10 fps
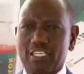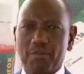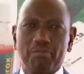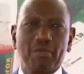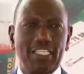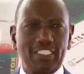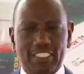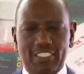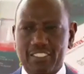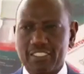
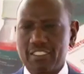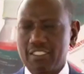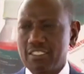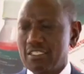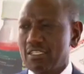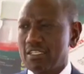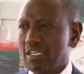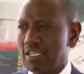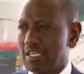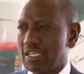capabilities
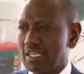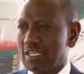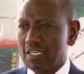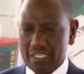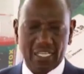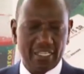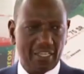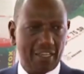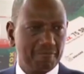in Kenya.